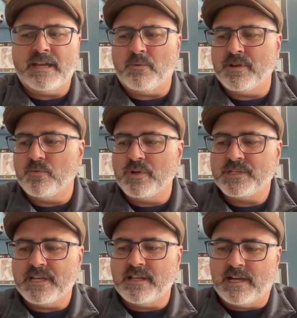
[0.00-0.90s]
we
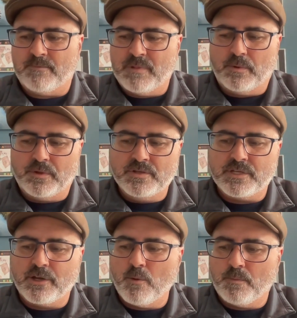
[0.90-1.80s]
see a lot of people
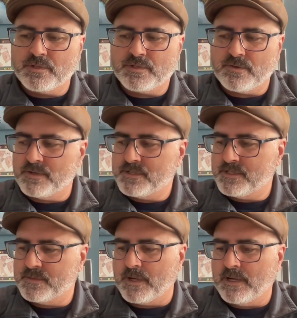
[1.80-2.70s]
using open source
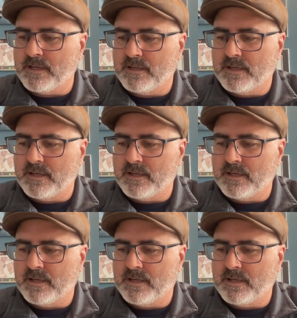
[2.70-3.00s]
as well.